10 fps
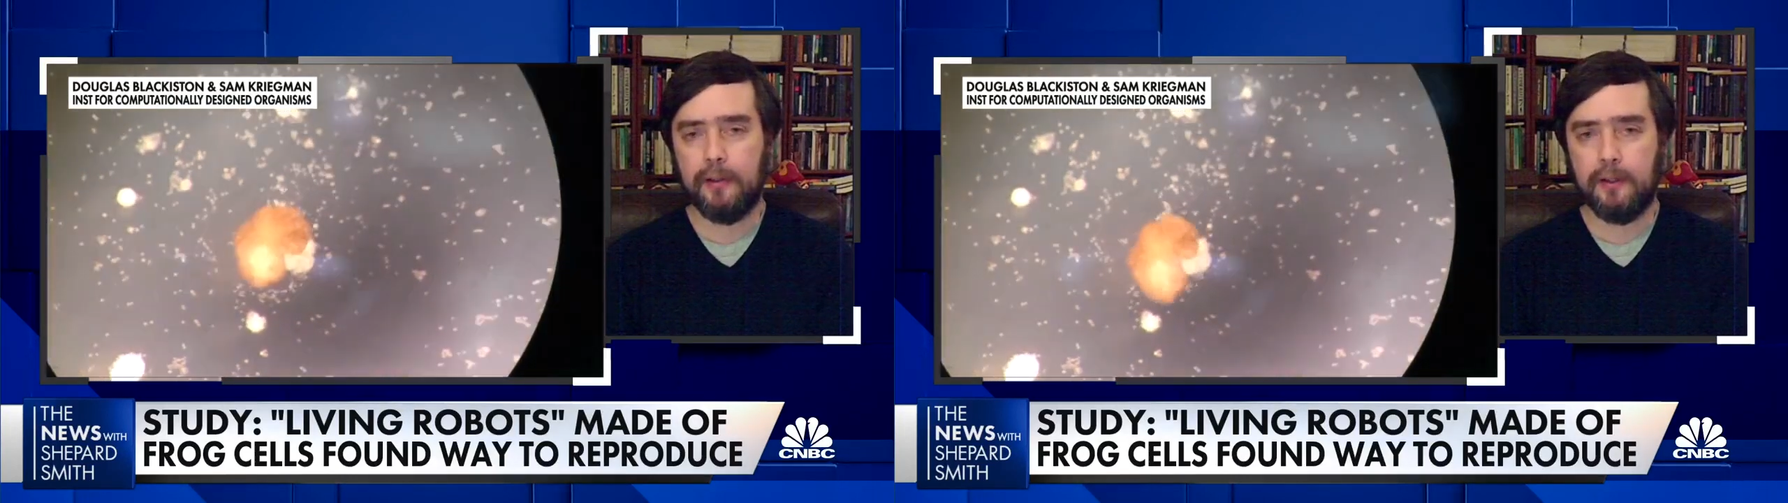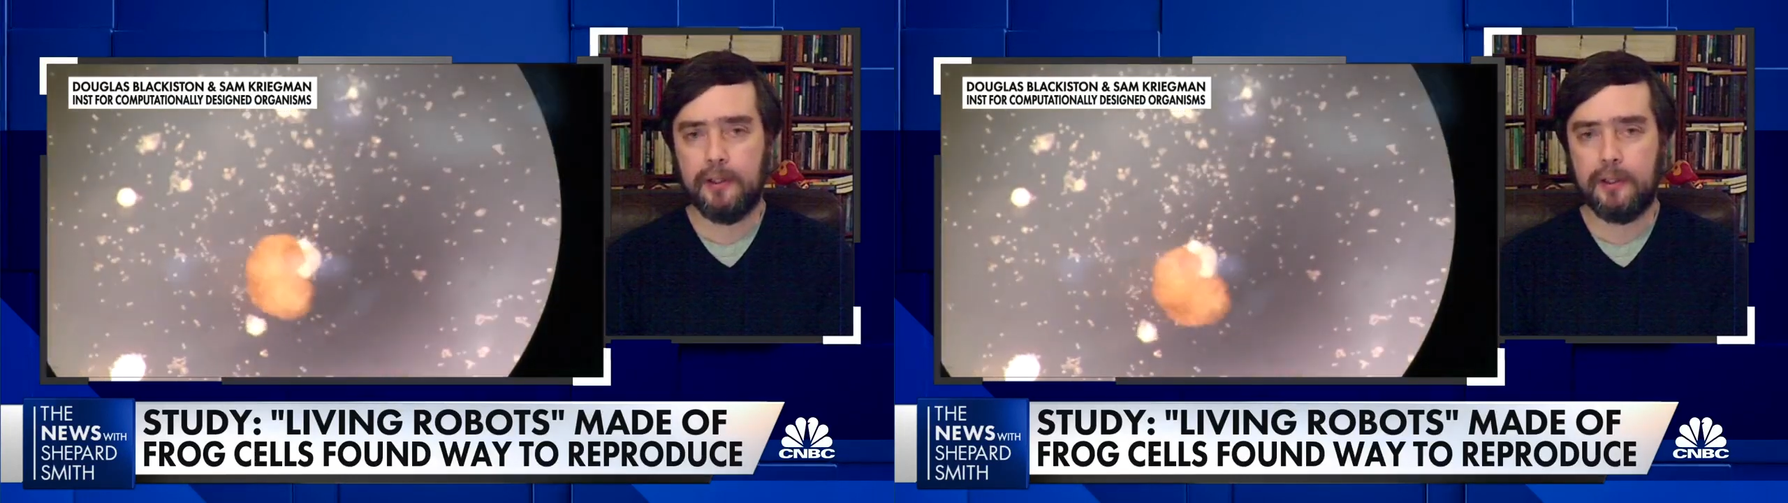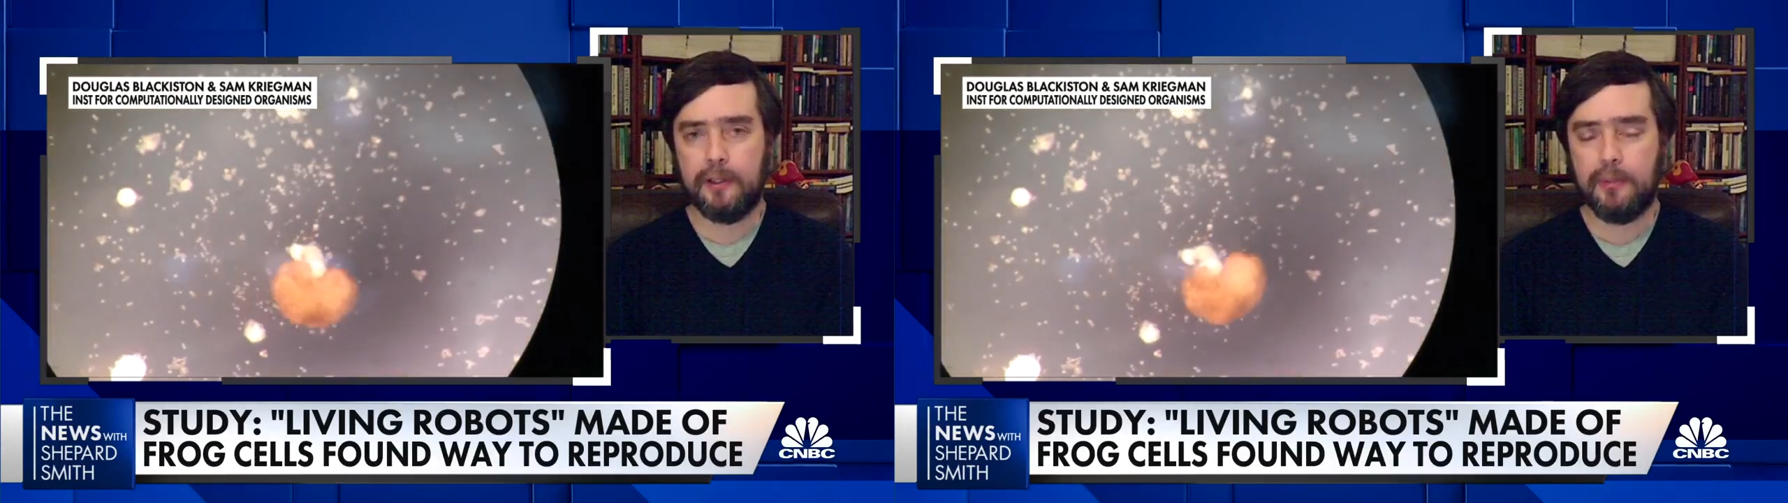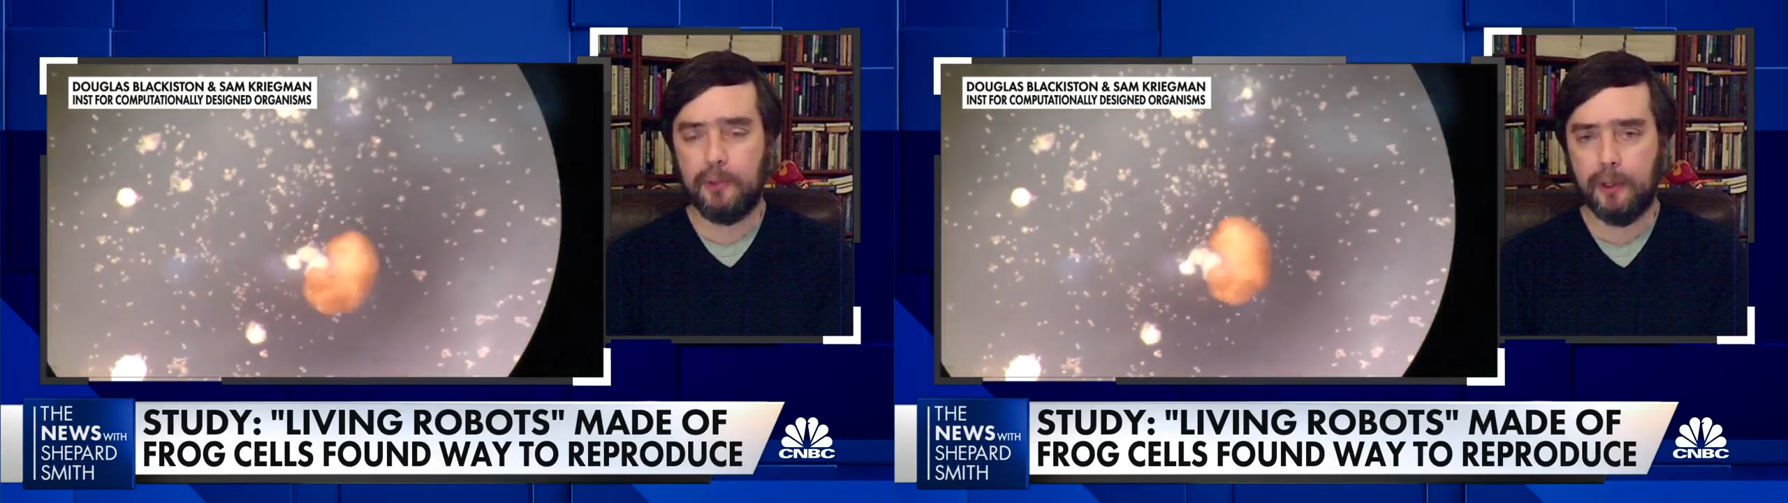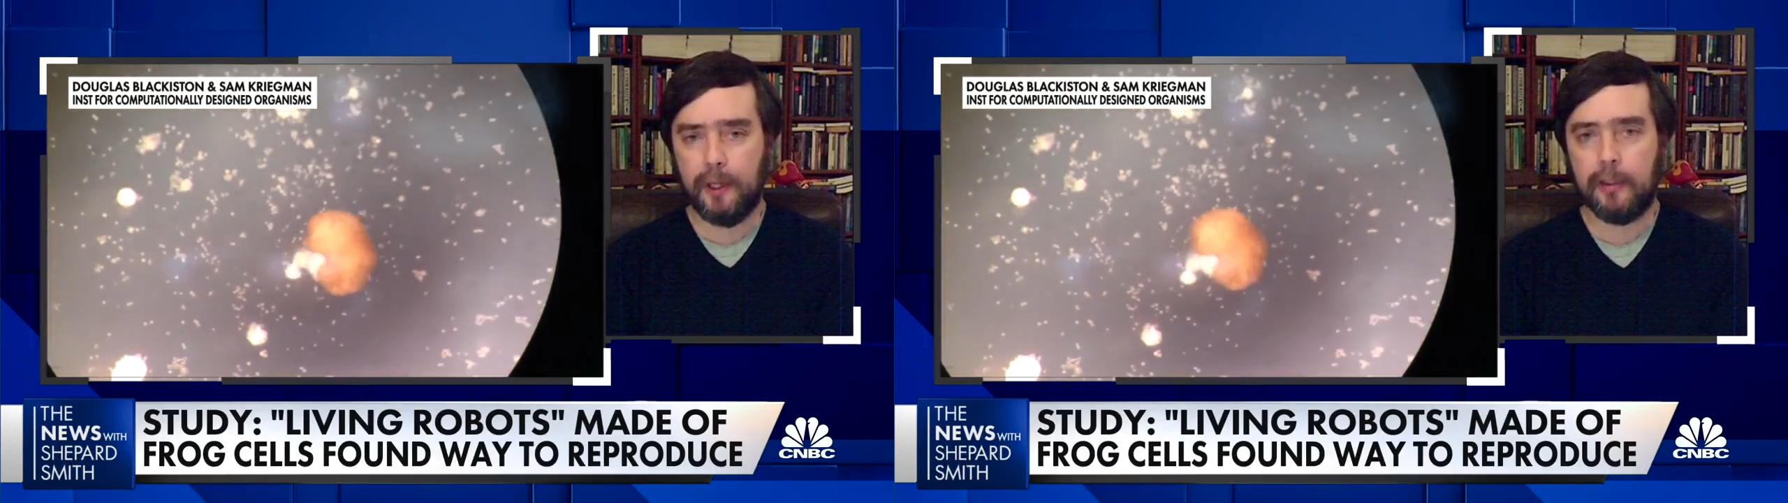the
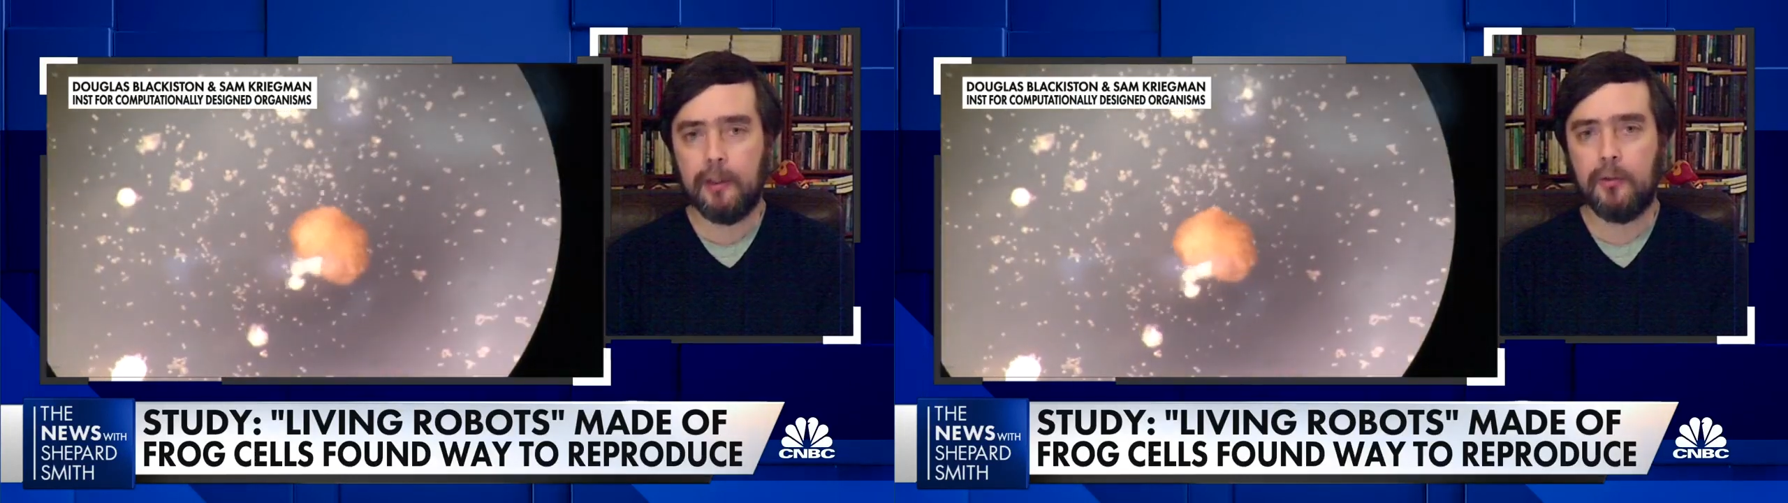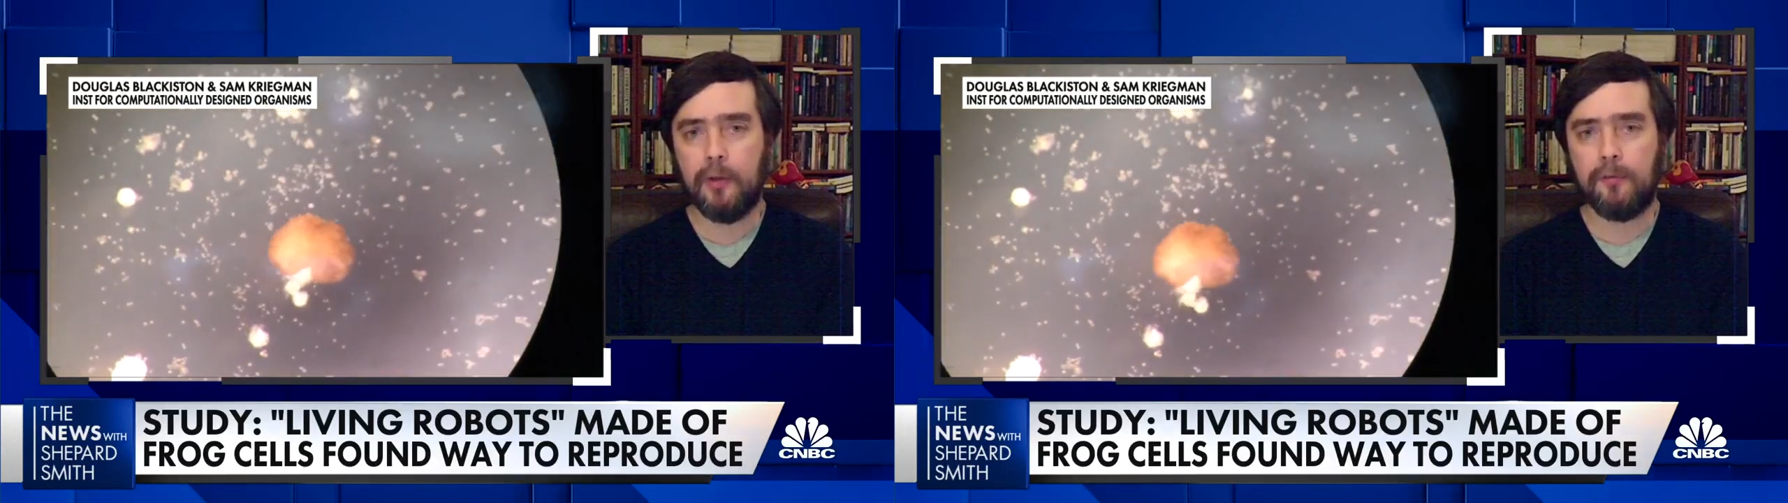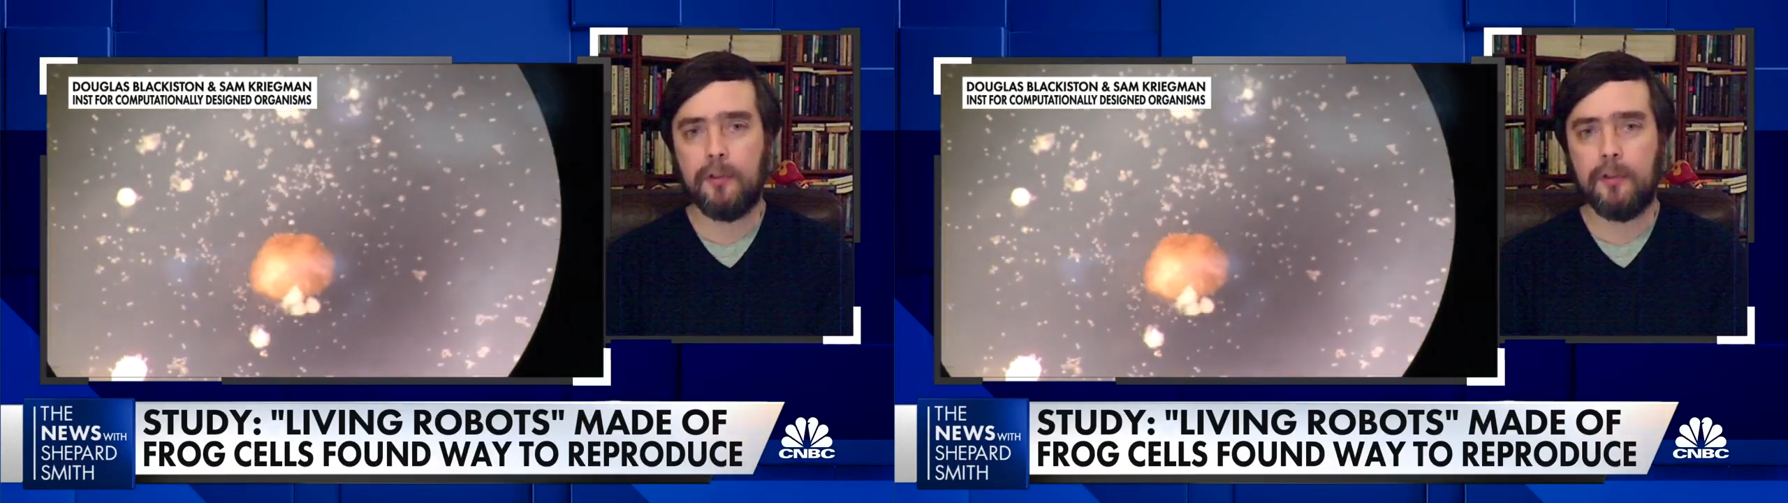stimuli that you have